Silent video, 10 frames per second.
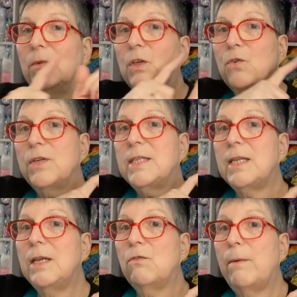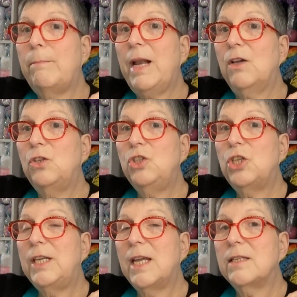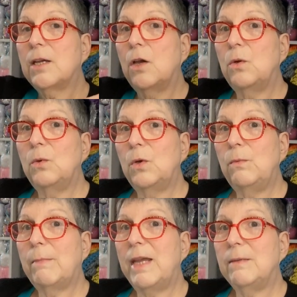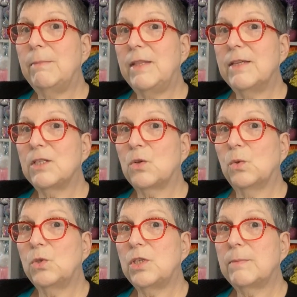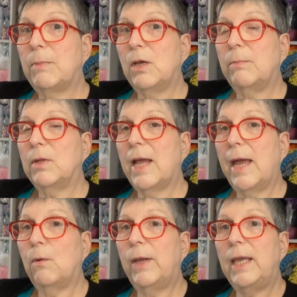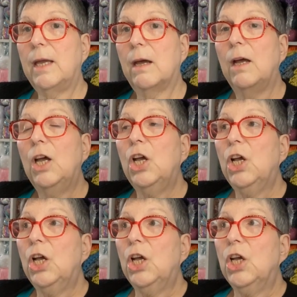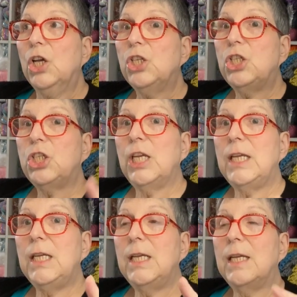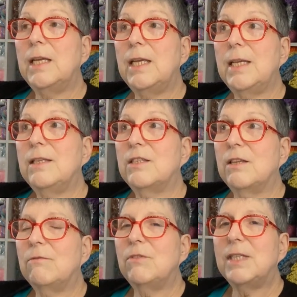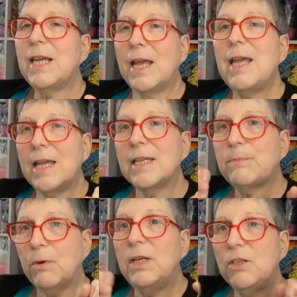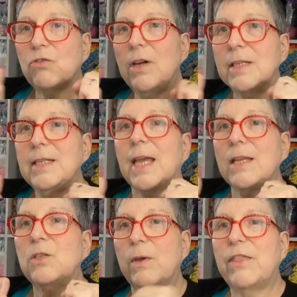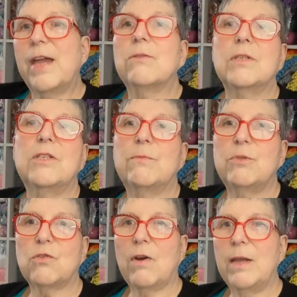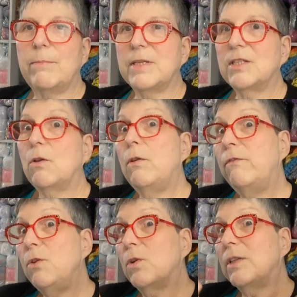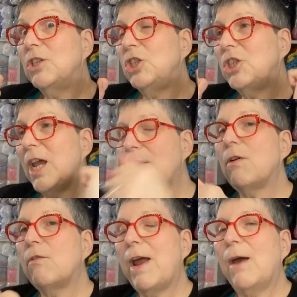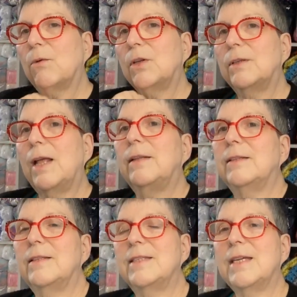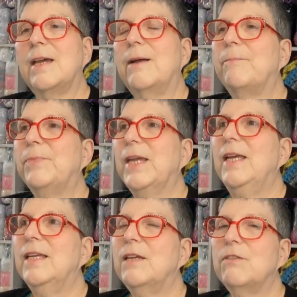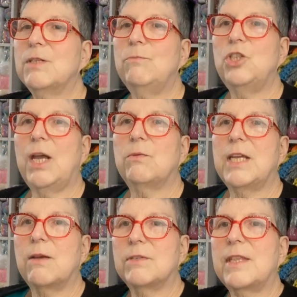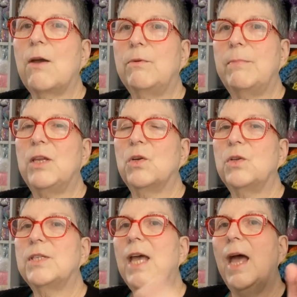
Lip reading: Christina at Bella and Chinetto, who made me this gorgeous purple cow here. She is desperately trying to get to 1,000 subscribers, so if you could share her out and give her some shout outs, that would be good.